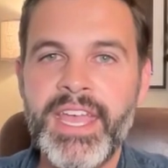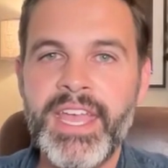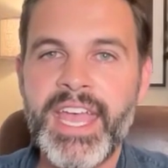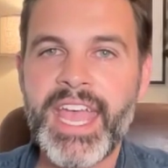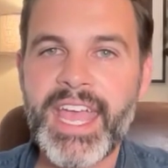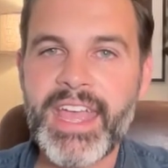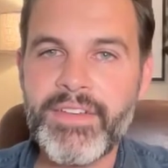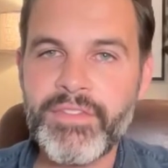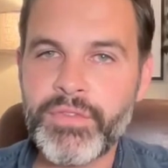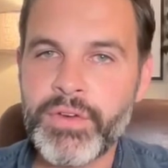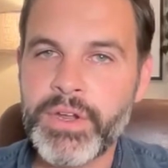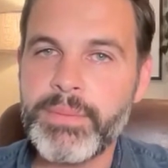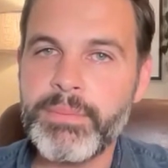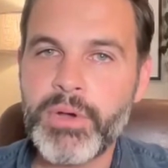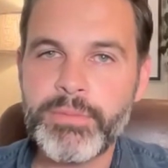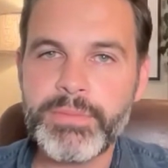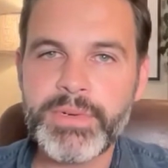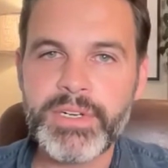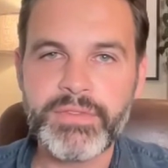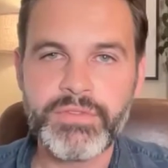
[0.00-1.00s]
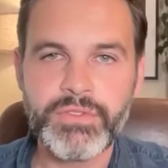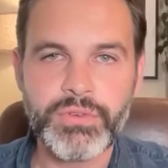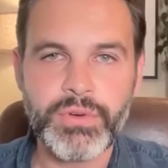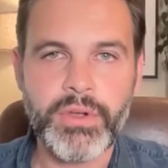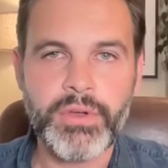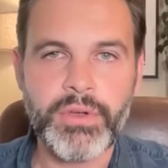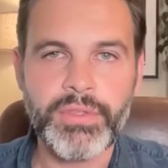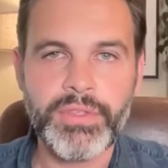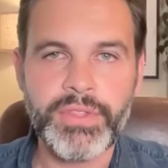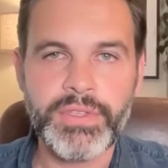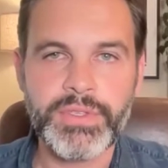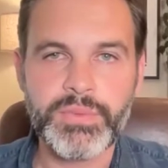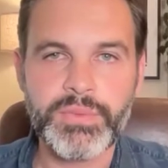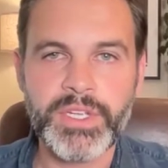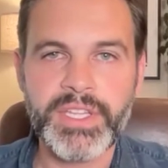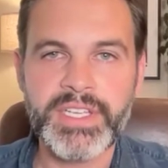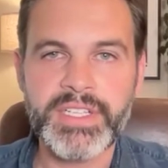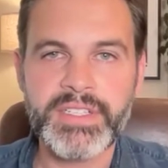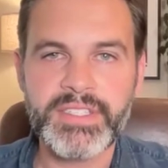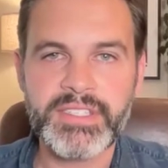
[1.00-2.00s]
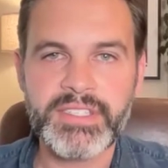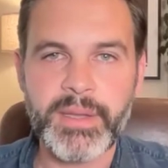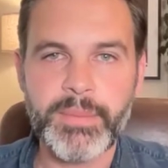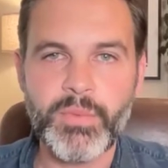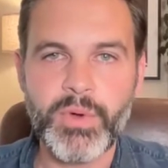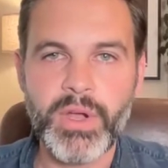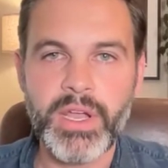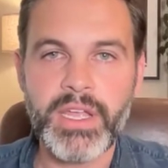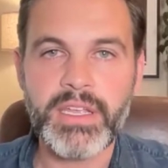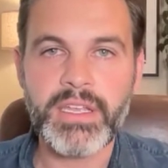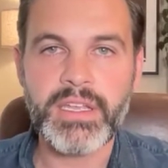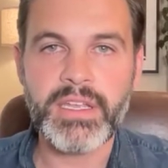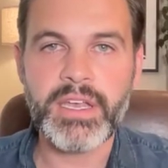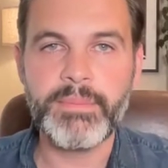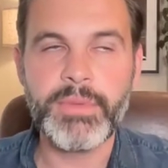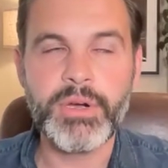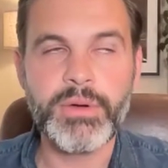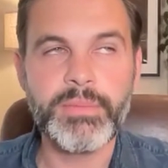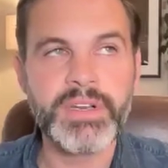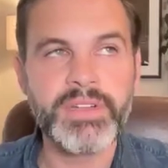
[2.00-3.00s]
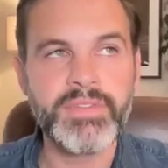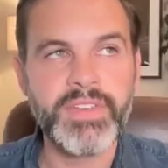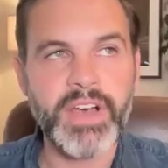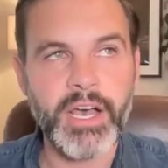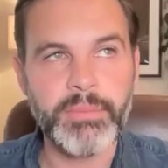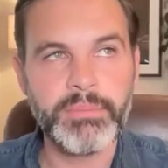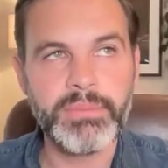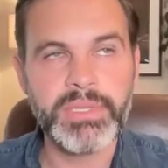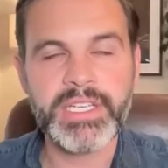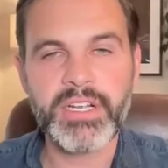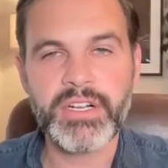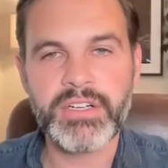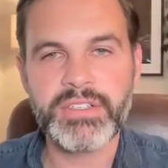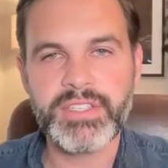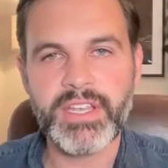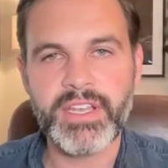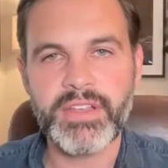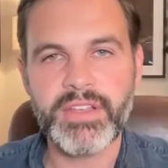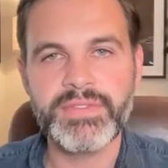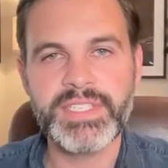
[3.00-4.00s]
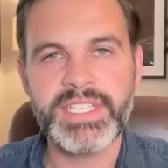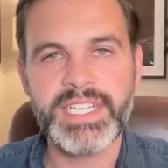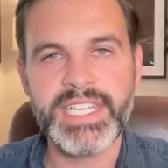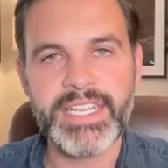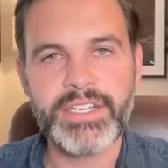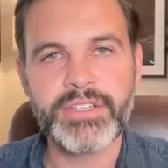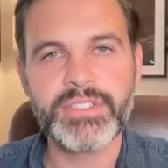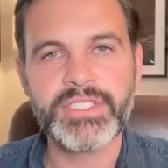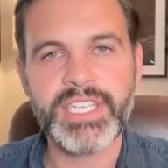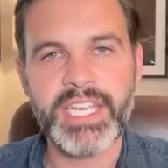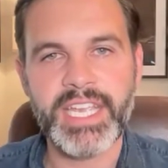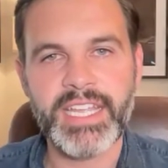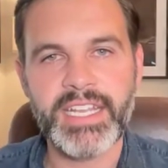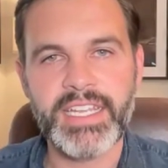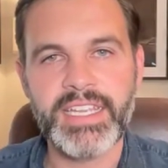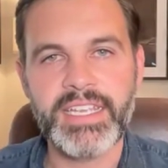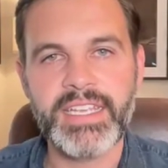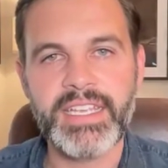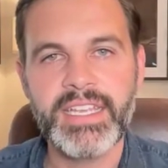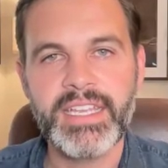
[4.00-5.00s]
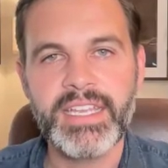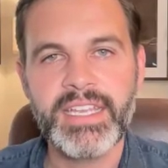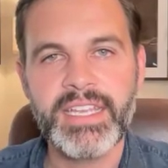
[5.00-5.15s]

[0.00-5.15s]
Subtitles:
Every moment of growth is really in some way a moment of humbling ourselves and entertaining,